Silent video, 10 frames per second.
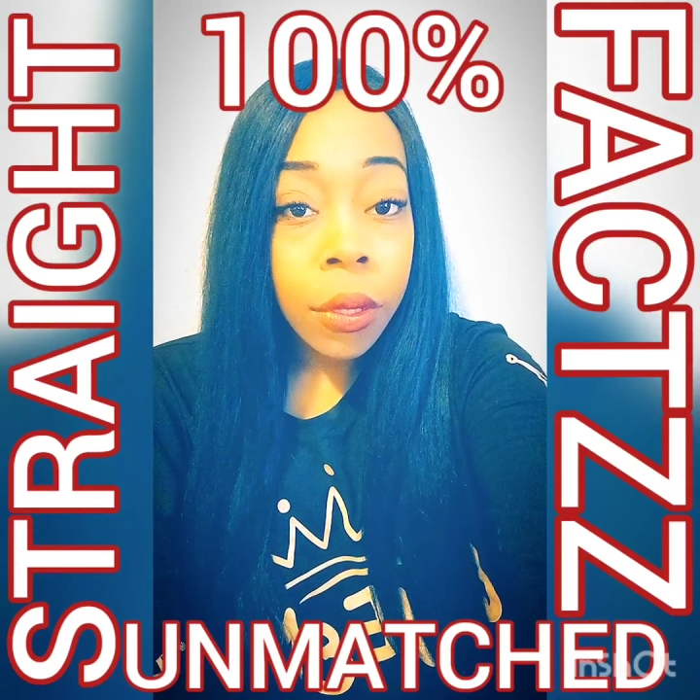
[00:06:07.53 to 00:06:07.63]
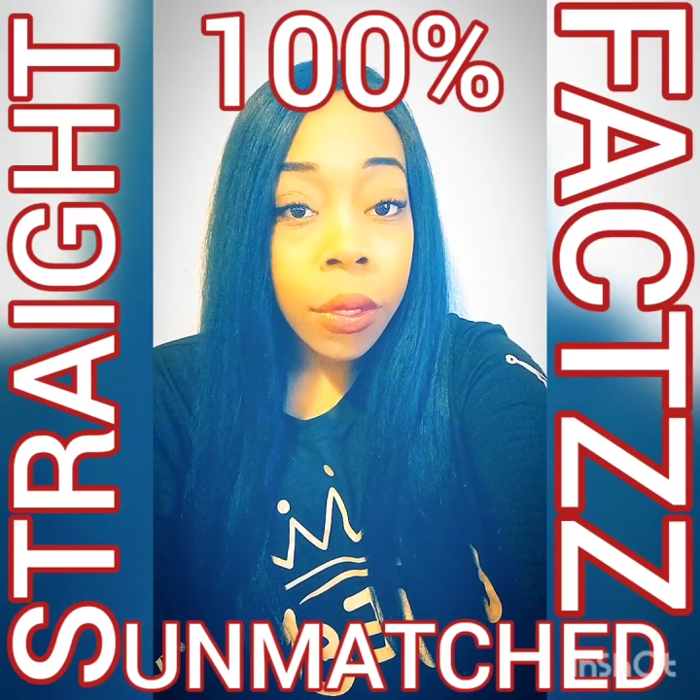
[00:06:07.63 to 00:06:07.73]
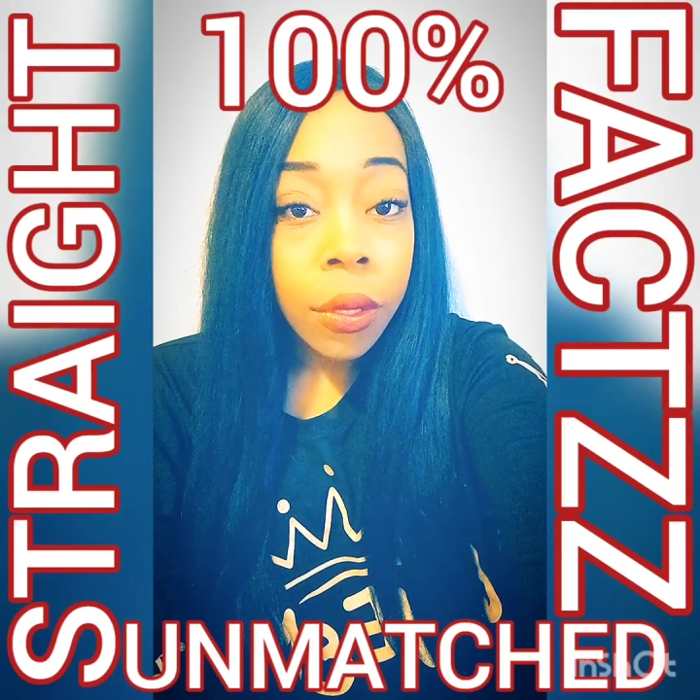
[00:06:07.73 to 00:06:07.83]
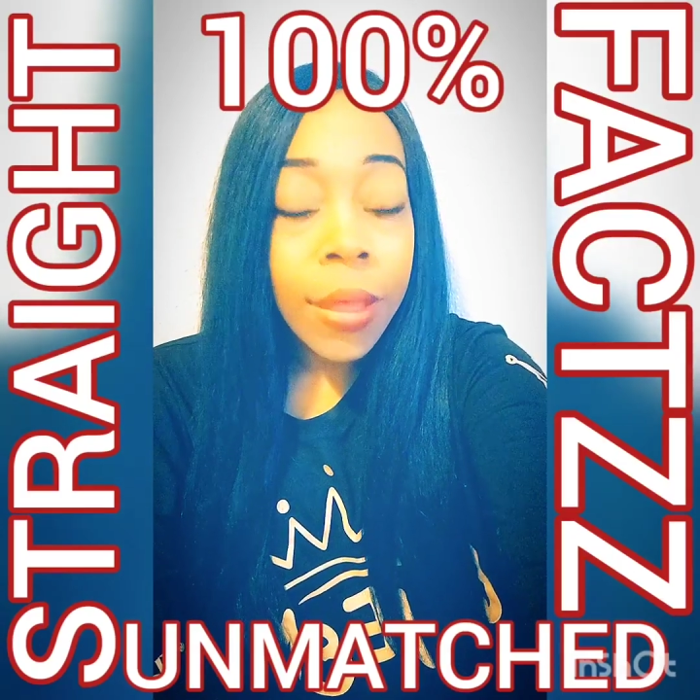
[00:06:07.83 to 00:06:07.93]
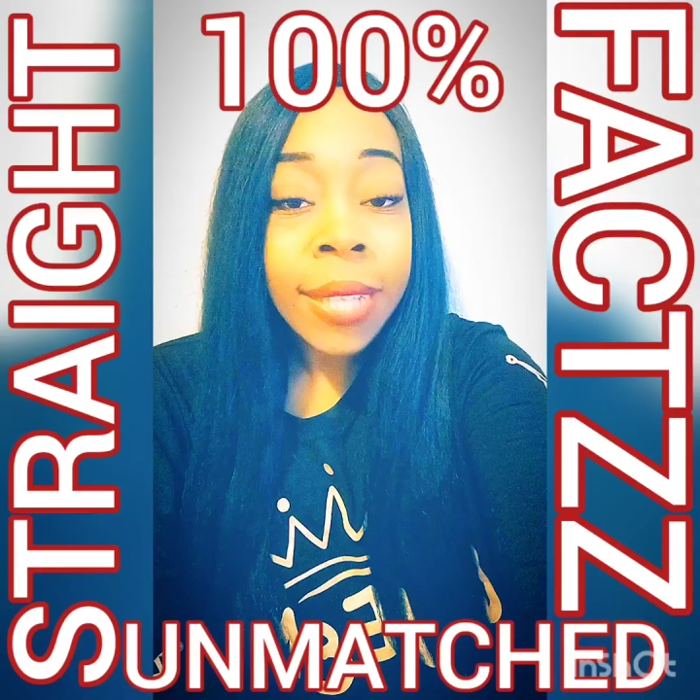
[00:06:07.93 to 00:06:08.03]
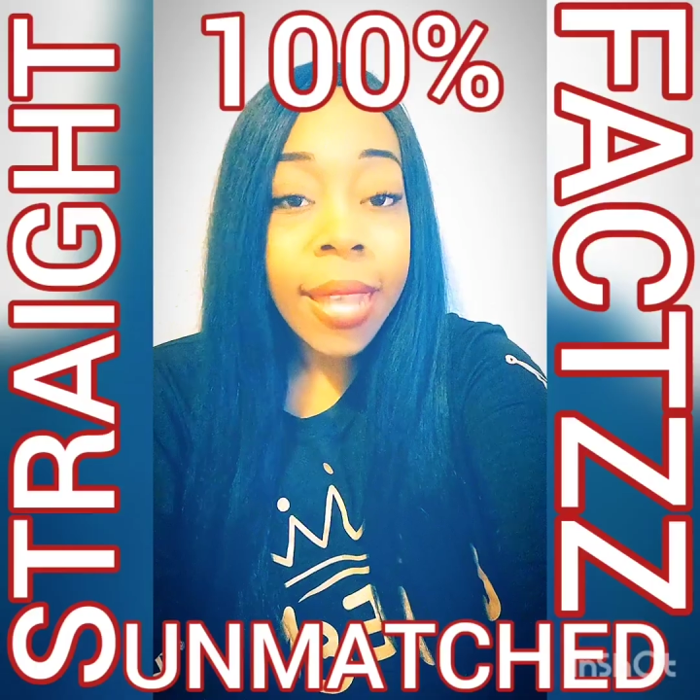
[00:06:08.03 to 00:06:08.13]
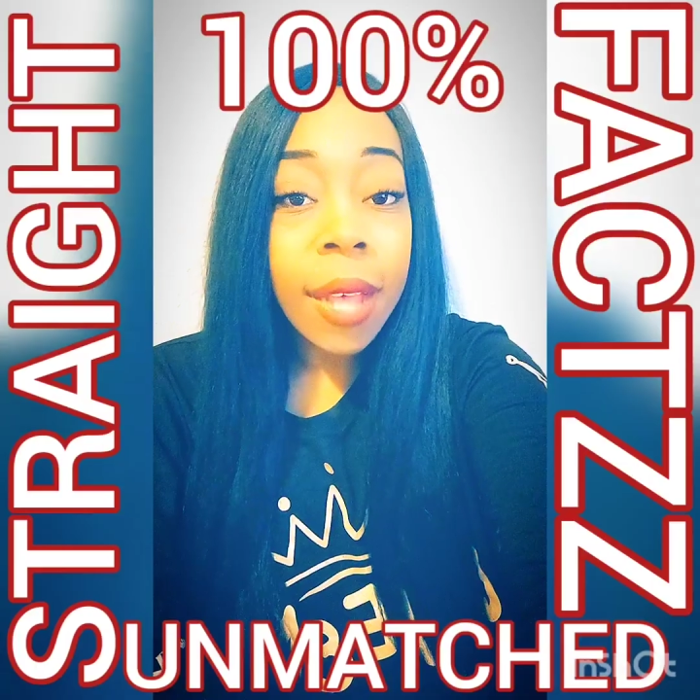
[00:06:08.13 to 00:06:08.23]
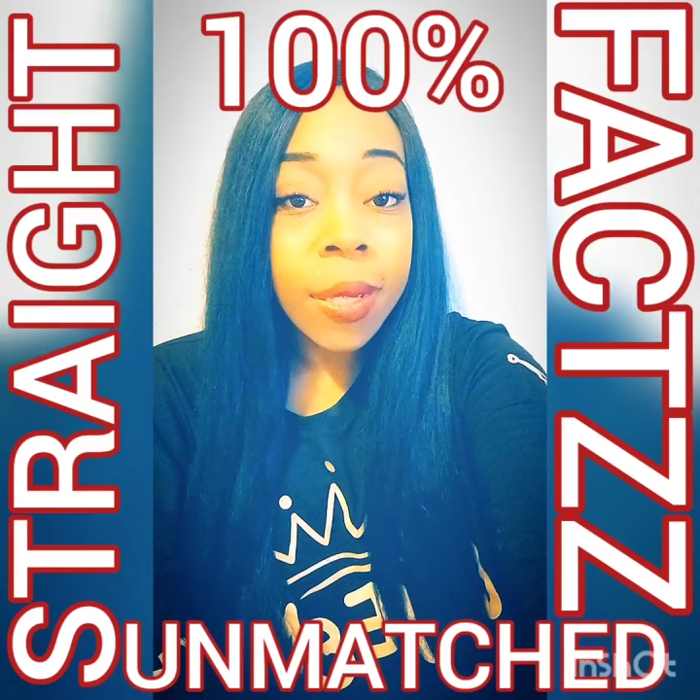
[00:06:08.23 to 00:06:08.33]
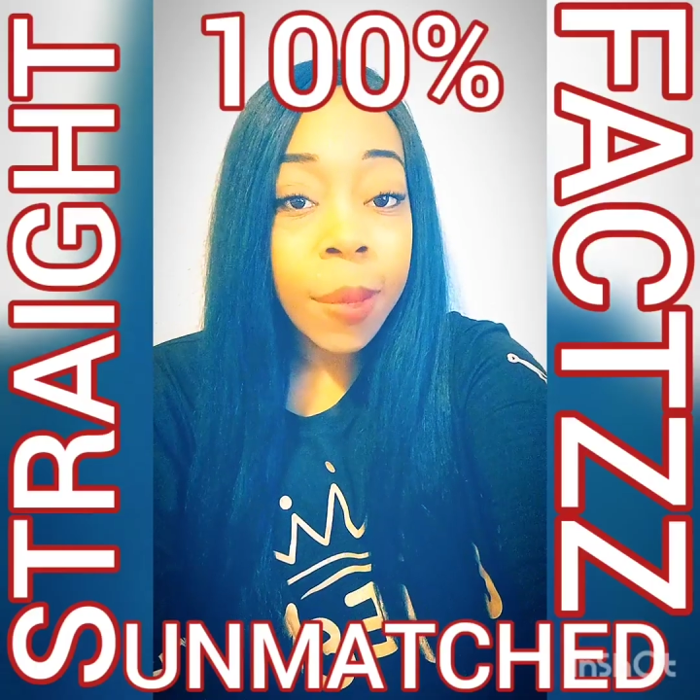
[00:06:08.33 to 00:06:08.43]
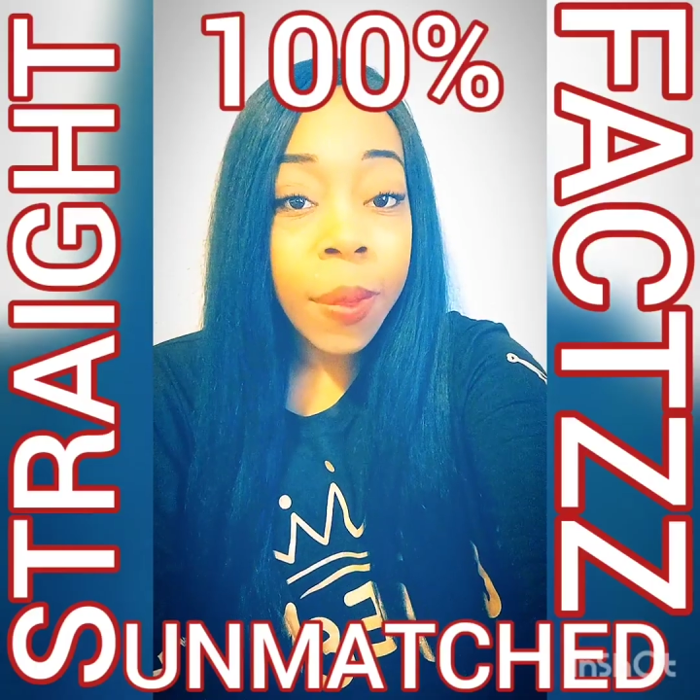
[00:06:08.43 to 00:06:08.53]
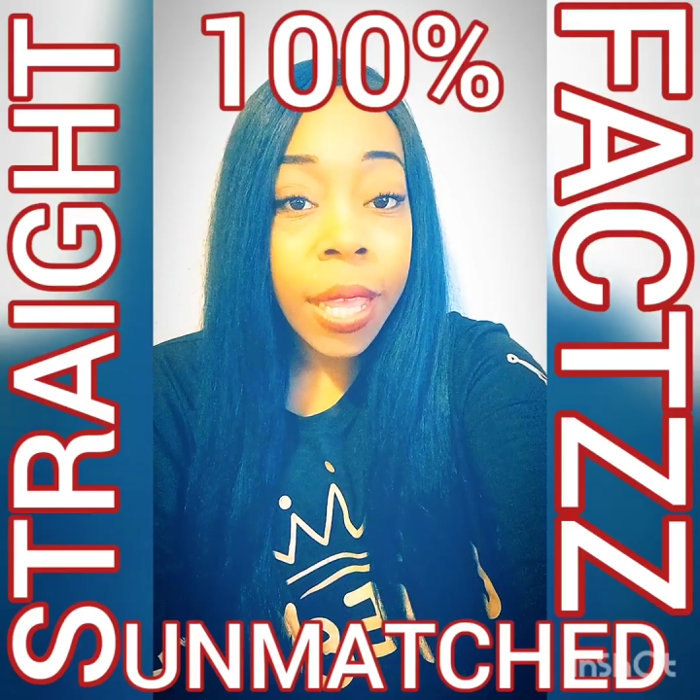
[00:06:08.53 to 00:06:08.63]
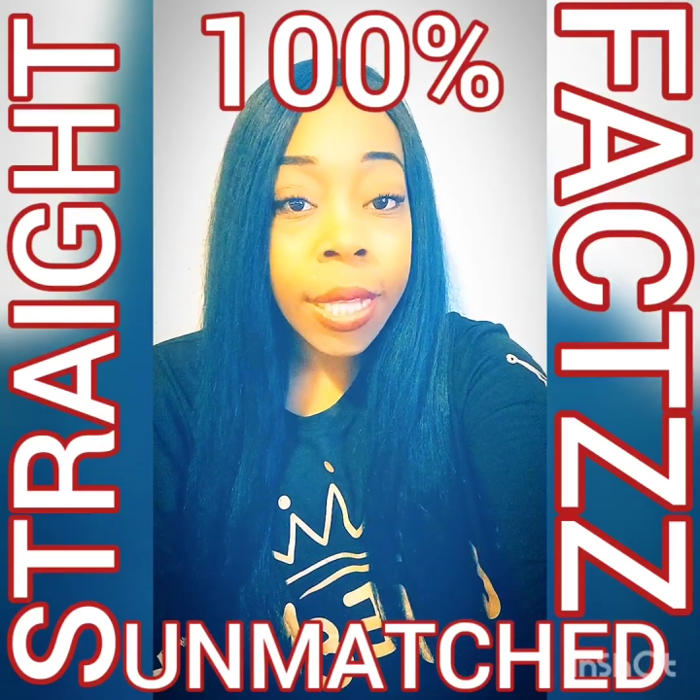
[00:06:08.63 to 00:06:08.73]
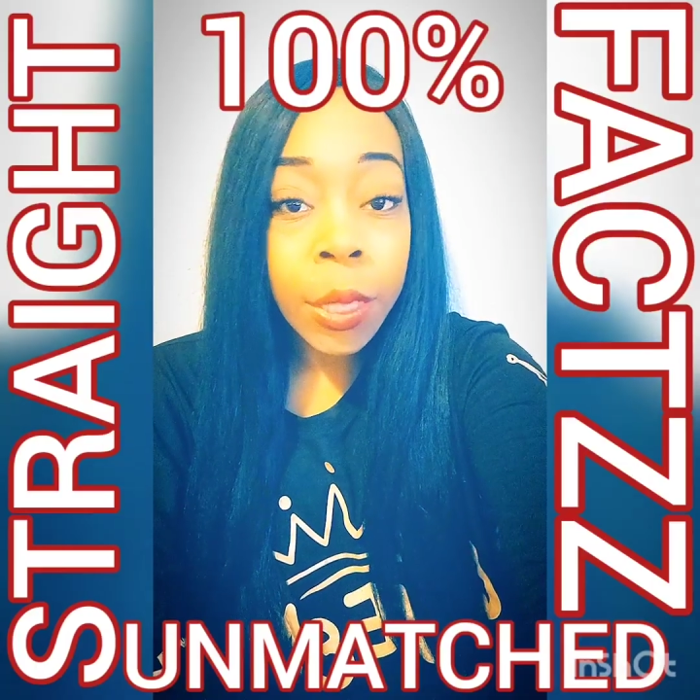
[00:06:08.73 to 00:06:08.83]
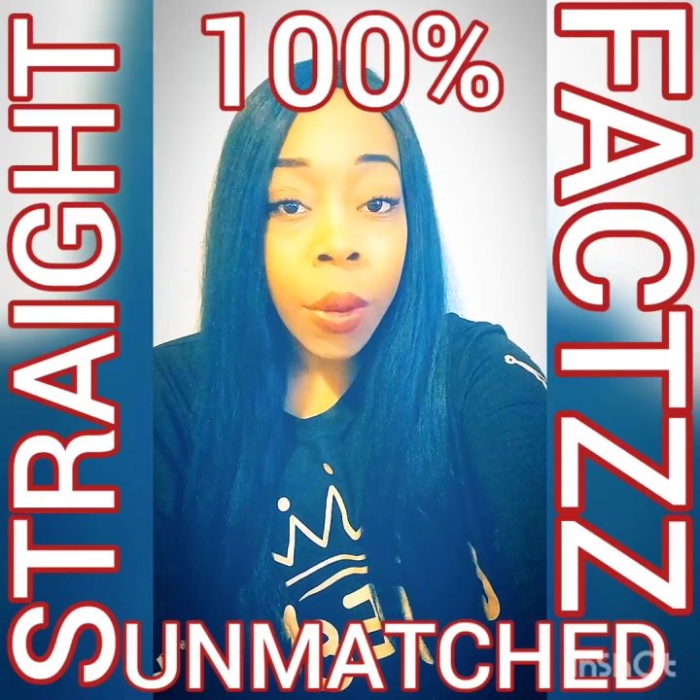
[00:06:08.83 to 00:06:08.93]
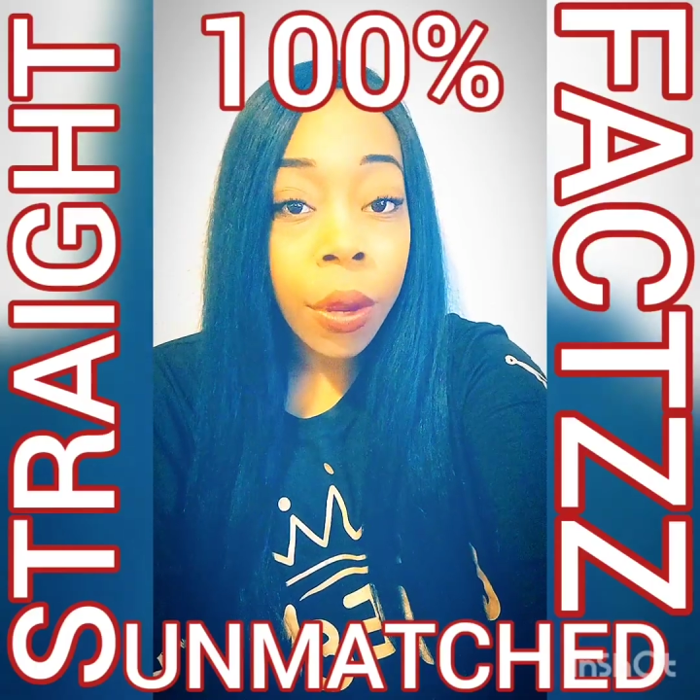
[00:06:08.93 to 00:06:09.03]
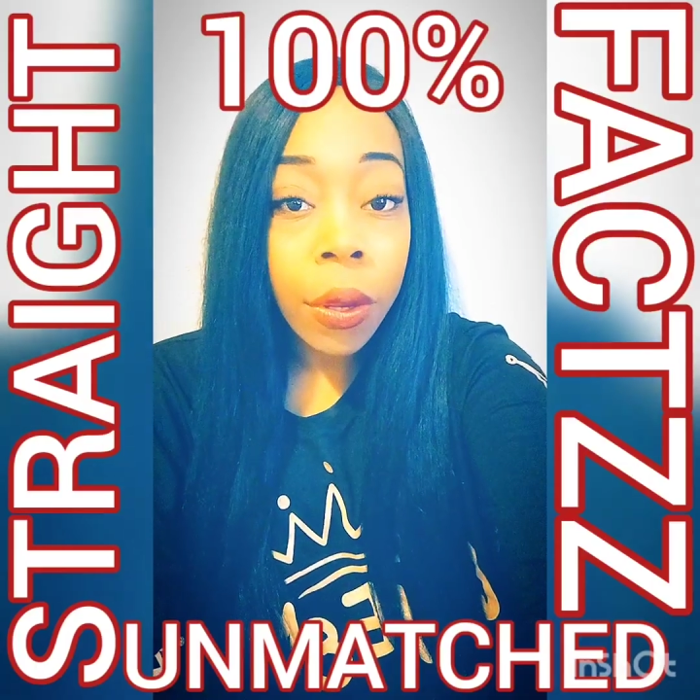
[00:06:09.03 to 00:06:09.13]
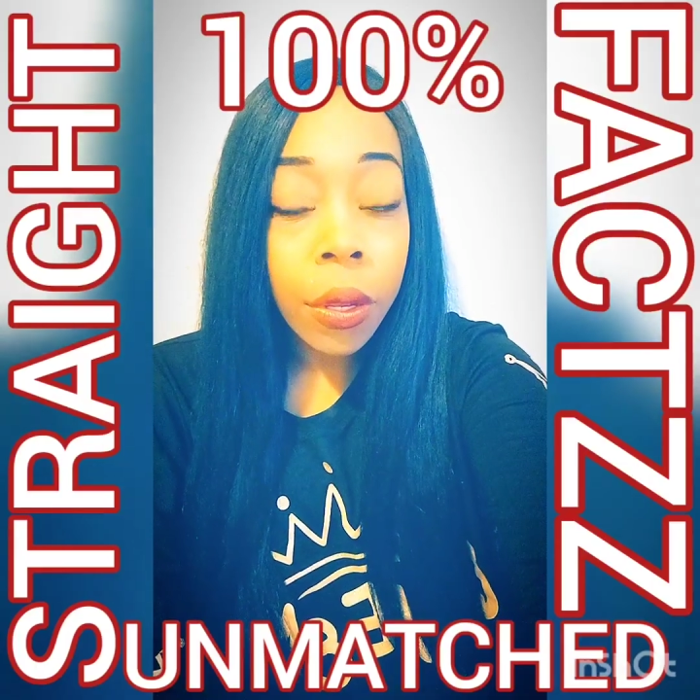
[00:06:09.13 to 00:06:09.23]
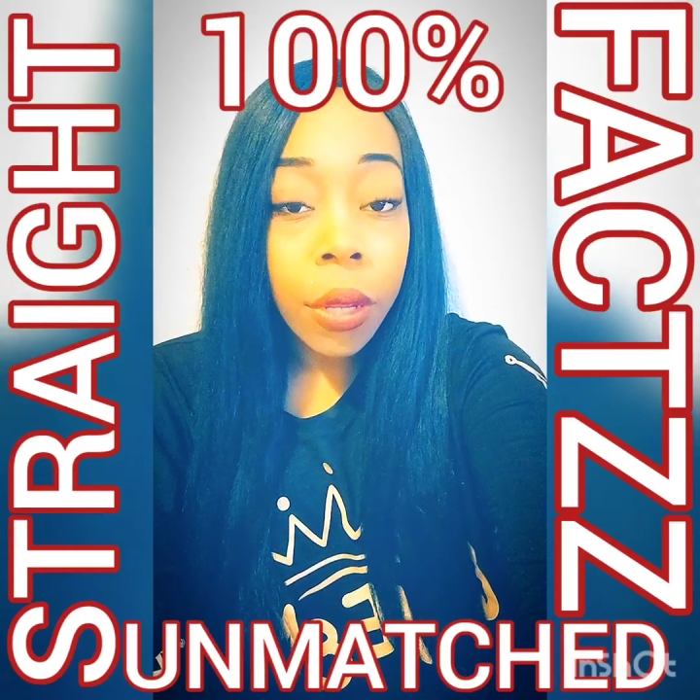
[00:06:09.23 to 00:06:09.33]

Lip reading: That's how CPS work.